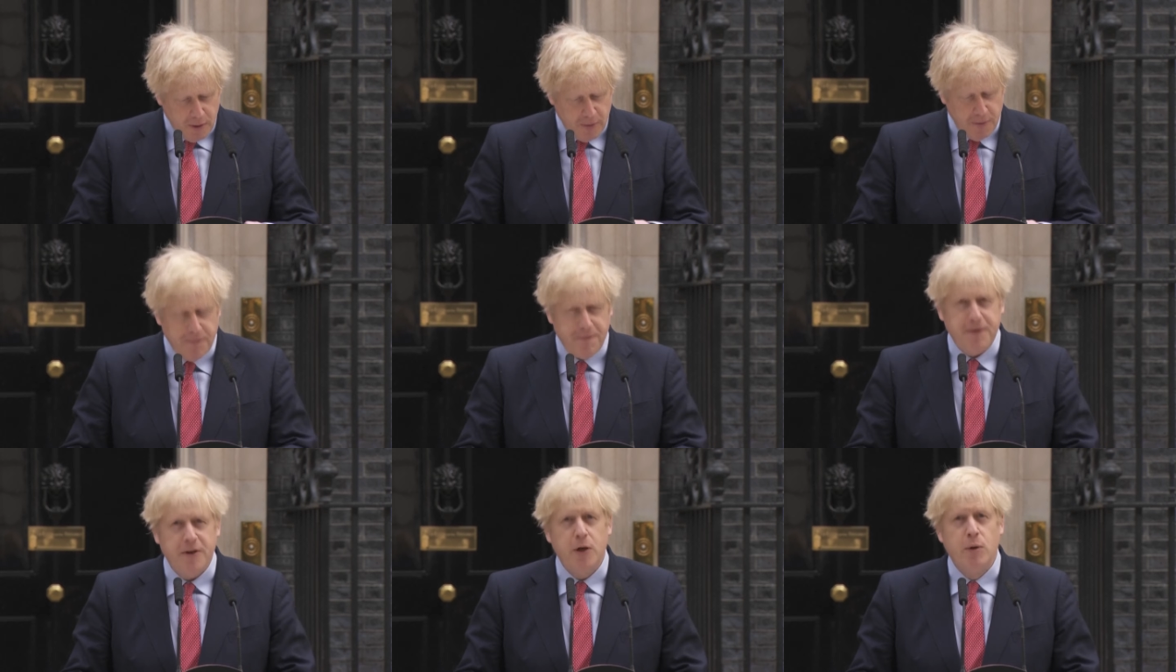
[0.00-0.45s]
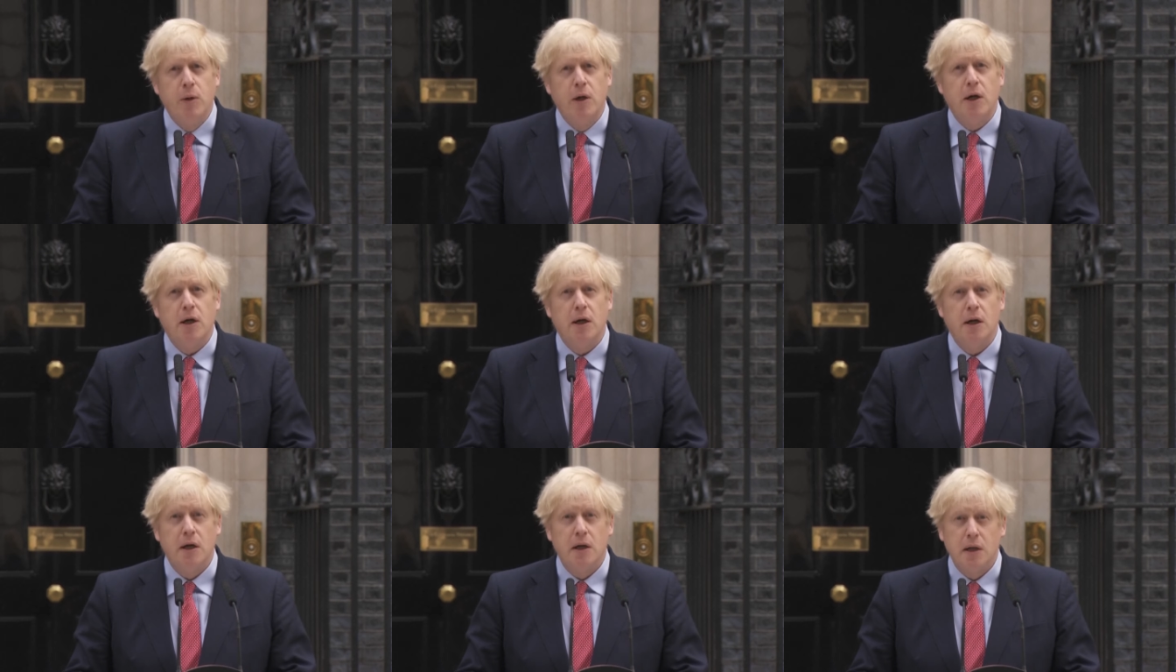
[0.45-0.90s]

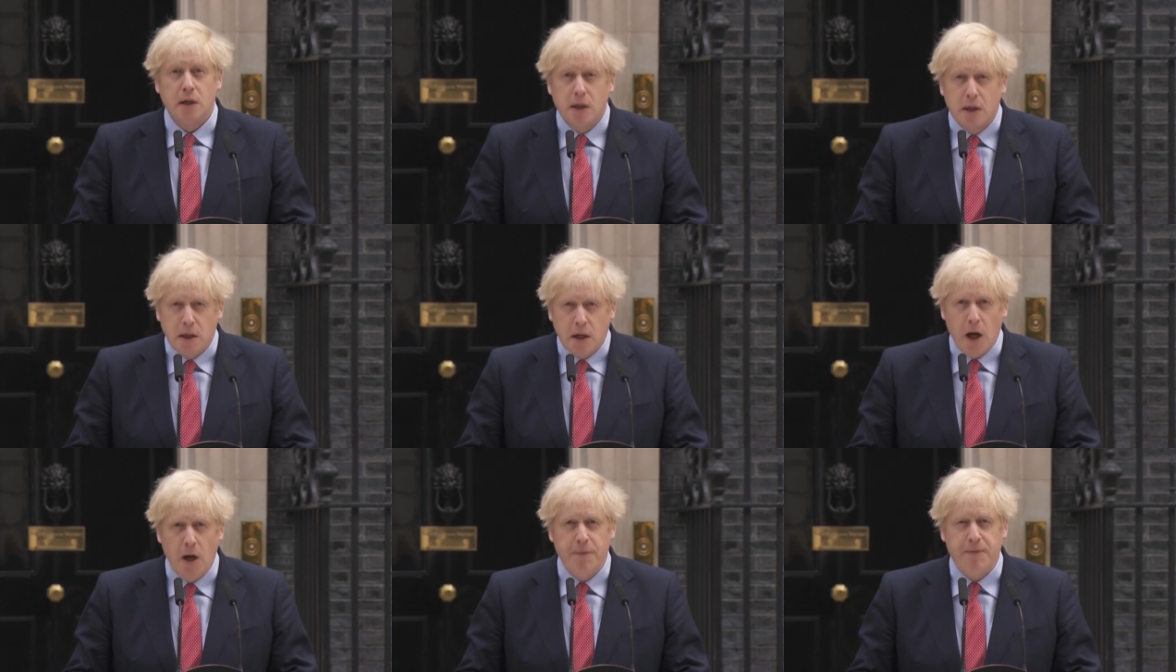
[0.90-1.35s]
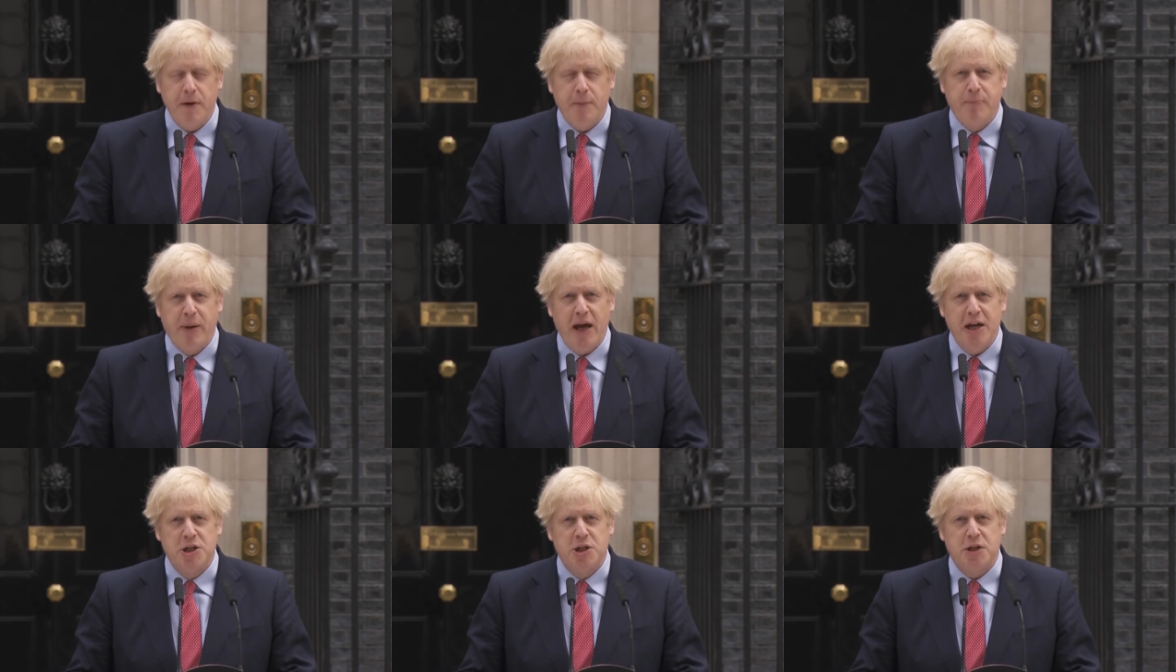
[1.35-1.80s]
fewer COVID
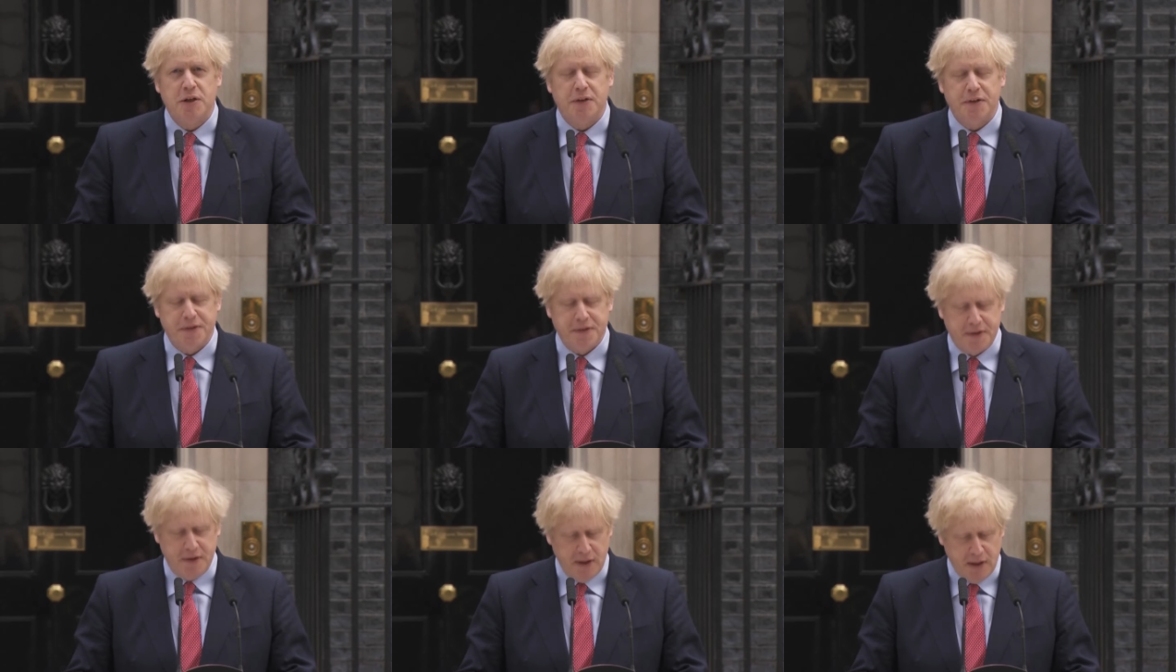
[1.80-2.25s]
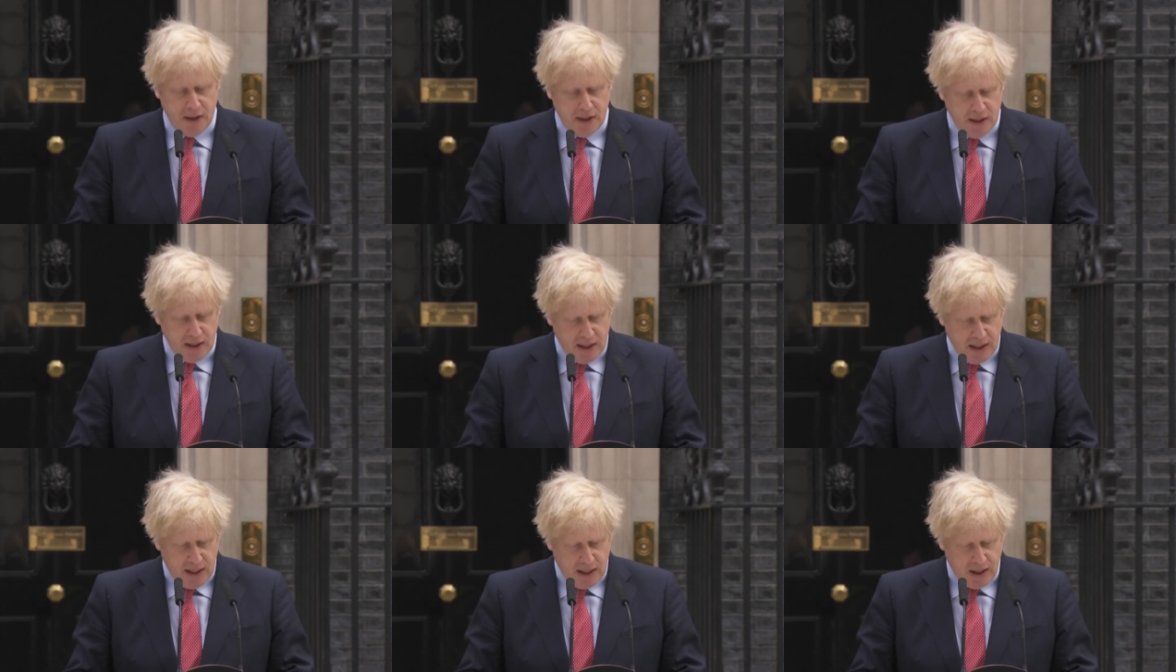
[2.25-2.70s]
patients
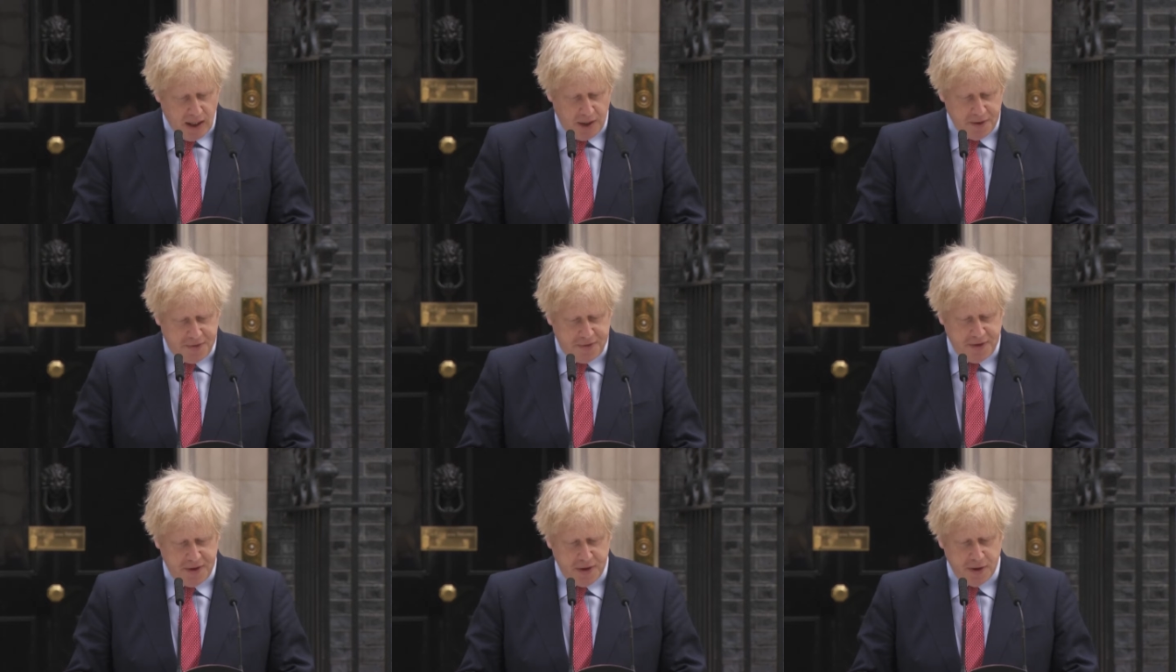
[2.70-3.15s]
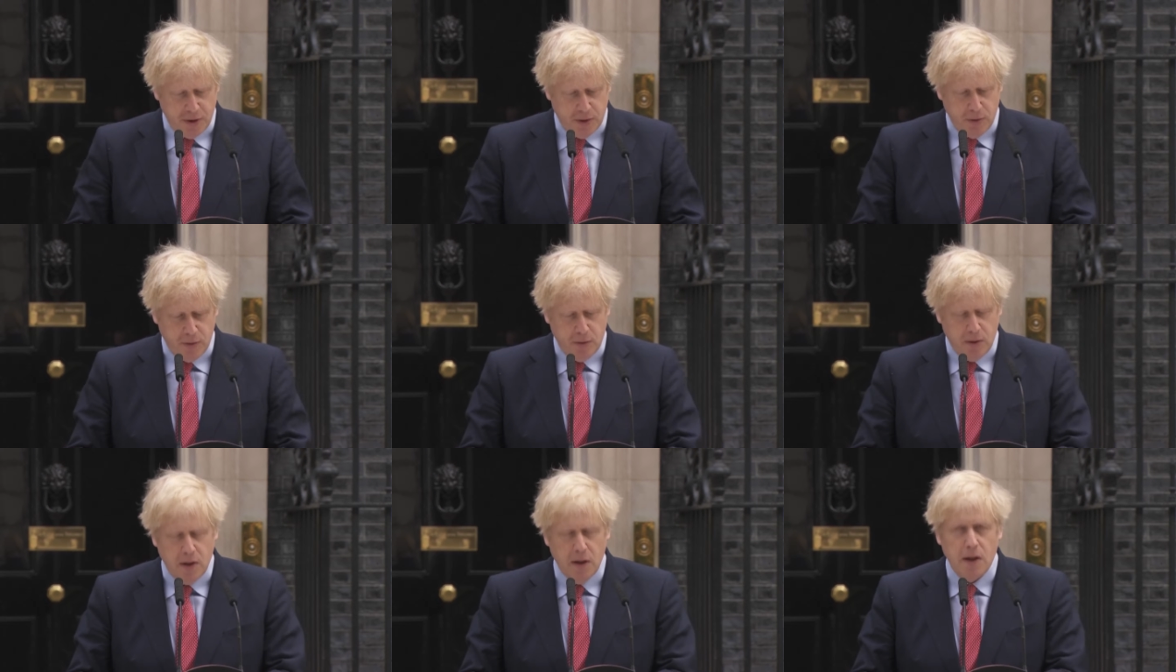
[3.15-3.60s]
in ICU,